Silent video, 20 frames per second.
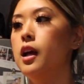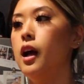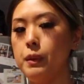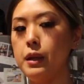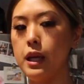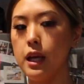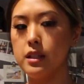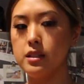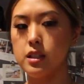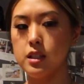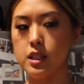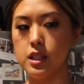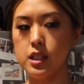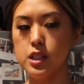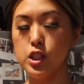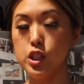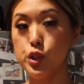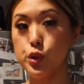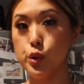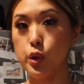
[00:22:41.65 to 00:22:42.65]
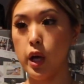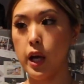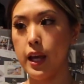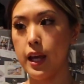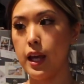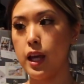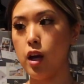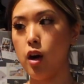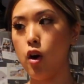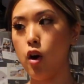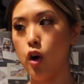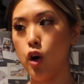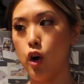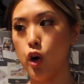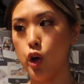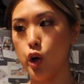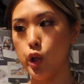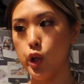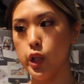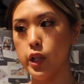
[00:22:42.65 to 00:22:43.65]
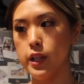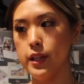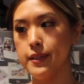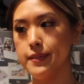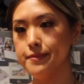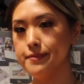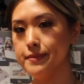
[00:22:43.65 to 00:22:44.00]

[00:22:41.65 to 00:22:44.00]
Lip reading: But yes, I need to do a haul.